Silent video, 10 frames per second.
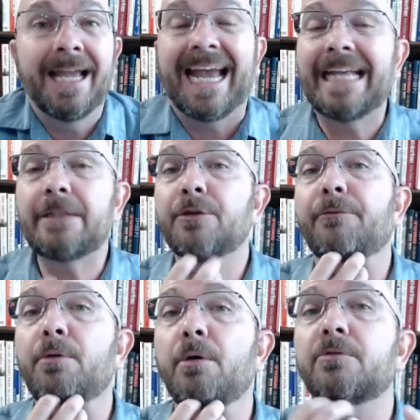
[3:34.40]
And your
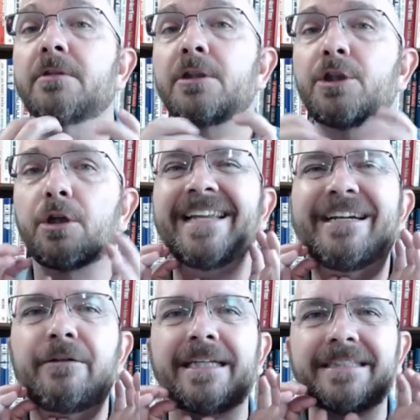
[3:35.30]
throat's, your
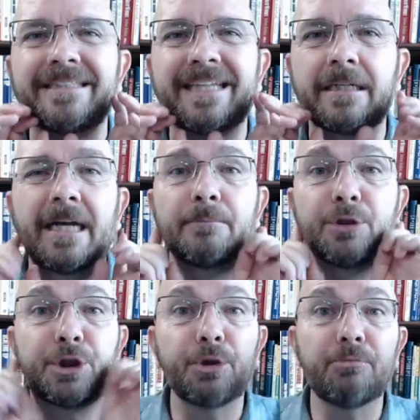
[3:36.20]
larynx is going to come
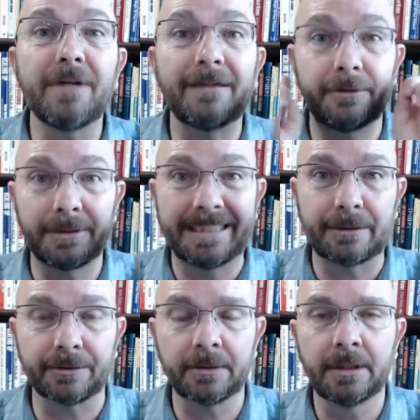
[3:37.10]
shooting out your
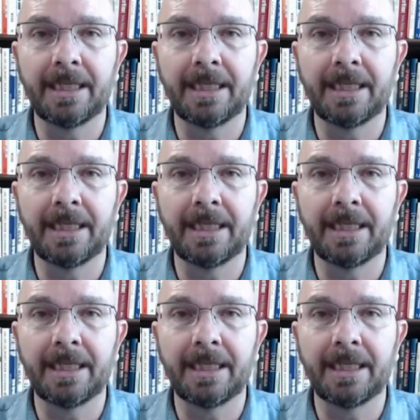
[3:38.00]
ears.